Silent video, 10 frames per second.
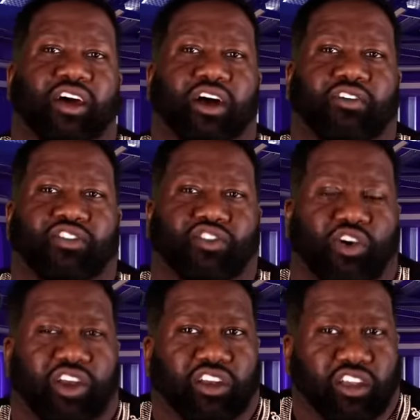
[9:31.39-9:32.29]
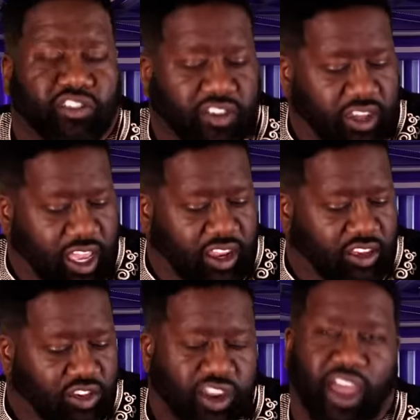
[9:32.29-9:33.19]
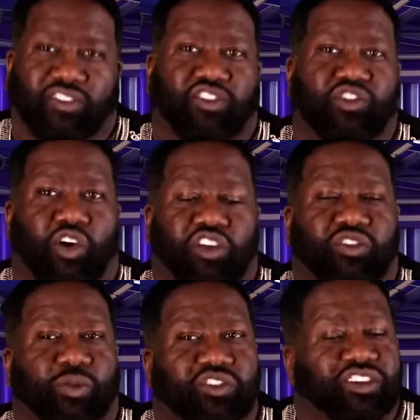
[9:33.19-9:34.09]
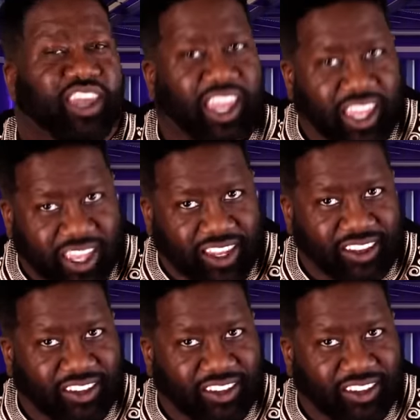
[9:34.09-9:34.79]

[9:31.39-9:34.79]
uh, for joining us today. You didn't have to join us, but you did.